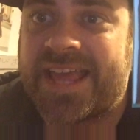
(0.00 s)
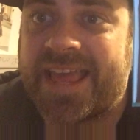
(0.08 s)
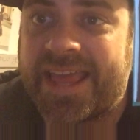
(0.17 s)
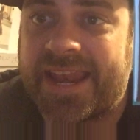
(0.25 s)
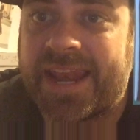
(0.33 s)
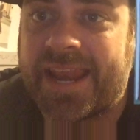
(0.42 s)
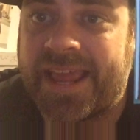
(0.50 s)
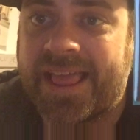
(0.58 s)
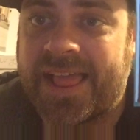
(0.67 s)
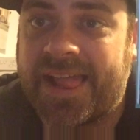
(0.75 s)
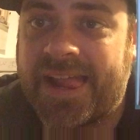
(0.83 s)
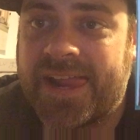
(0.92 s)
10.
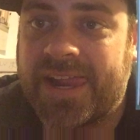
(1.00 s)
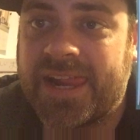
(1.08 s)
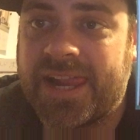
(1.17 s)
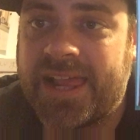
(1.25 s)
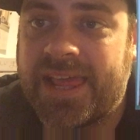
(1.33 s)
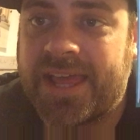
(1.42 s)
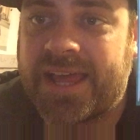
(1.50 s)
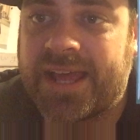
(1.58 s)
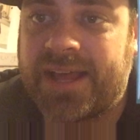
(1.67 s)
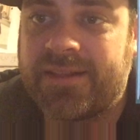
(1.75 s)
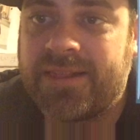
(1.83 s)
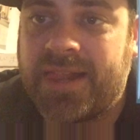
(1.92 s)
Yeah.
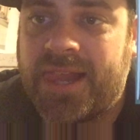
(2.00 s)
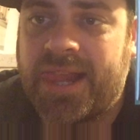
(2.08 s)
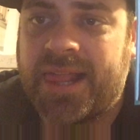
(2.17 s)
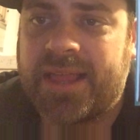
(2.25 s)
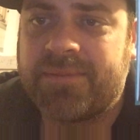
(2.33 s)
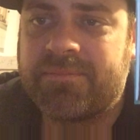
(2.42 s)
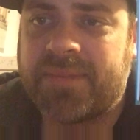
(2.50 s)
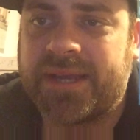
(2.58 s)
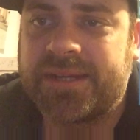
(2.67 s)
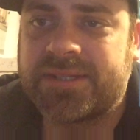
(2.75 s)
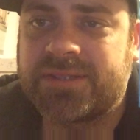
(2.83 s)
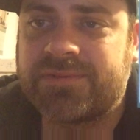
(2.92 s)

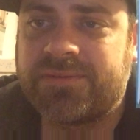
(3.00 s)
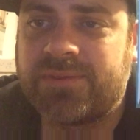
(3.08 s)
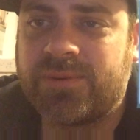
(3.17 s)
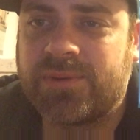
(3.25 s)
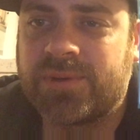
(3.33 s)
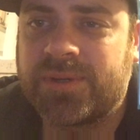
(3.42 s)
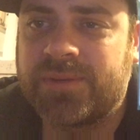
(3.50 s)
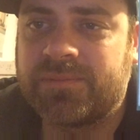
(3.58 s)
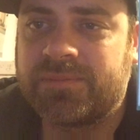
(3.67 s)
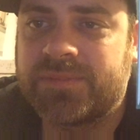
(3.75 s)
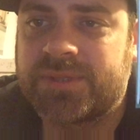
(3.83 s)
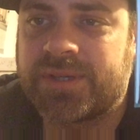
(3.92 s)
-4.
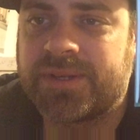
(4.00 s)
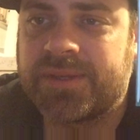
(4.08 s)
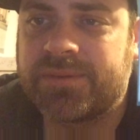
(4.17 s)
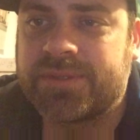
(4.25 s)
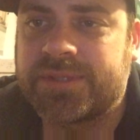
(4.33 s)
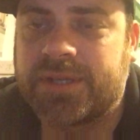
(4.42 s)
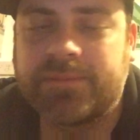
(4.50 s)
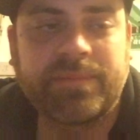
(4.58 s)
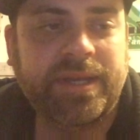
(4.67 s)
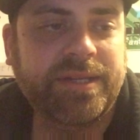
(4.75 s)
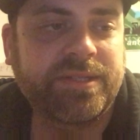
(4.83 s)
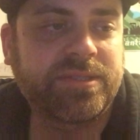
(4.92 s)
Sorry, that was
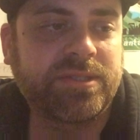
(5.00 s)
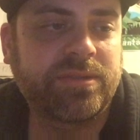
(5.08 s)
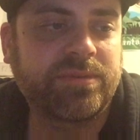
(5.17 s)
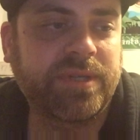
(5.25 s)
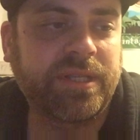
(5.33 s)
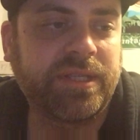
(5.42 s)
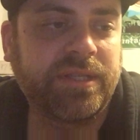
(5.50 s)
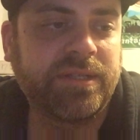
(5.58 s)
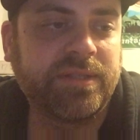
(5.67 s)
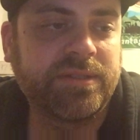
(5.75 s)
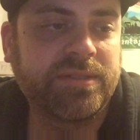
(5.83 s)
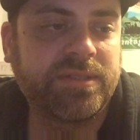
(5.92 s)
-3
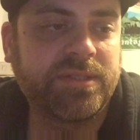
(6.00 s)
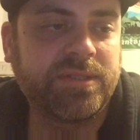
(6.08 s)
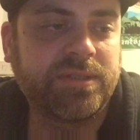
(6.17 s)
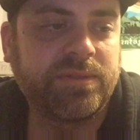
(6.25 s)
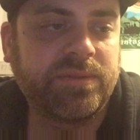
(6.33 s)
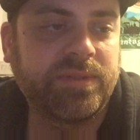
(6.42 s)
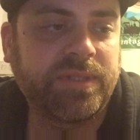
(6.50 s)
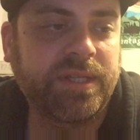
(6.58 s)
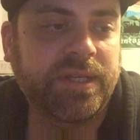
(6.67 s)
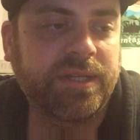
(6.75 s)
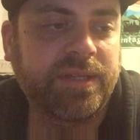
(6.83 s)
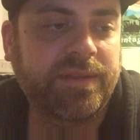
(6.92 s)
to do
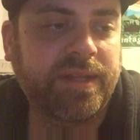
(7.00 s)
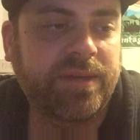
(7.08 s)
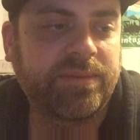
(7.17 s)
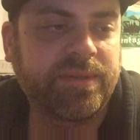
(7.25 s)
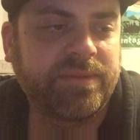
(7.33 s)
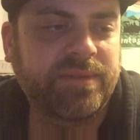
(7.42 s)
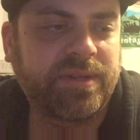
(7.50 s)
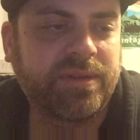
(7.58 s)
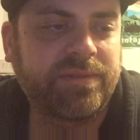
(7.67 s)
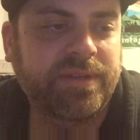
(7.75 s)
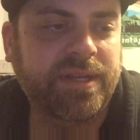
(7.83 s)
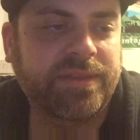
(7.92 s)
the that one. I don't
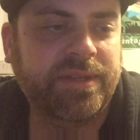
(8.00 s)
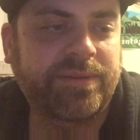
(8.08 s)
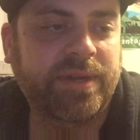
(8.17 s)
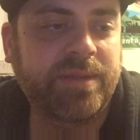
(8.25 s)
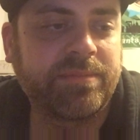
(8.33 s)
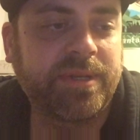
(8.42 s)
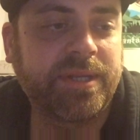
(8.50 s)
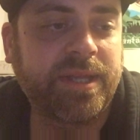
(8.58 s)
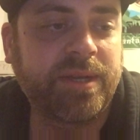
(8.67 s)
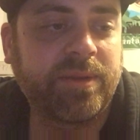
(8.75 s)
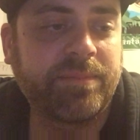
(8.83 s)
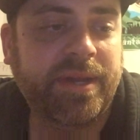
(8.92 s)
know if I got that right, but
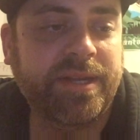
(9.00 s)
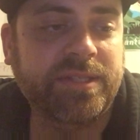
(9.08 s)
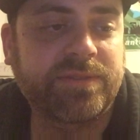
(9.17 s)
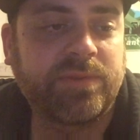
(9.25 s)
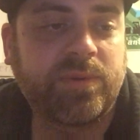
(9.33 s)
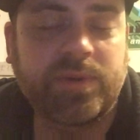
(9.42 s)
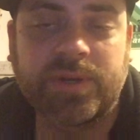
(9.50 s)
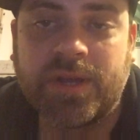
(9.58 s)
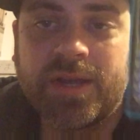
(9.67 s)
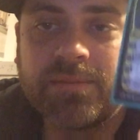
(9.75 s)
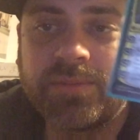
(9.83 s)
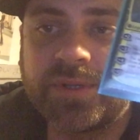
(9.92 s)
anyway, -4.
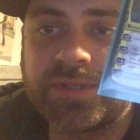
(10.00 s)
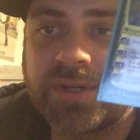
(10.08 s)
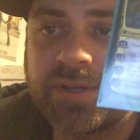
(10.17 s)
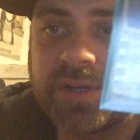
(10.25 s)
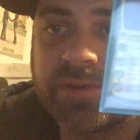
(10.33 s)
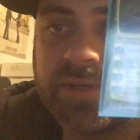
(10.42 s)
Put target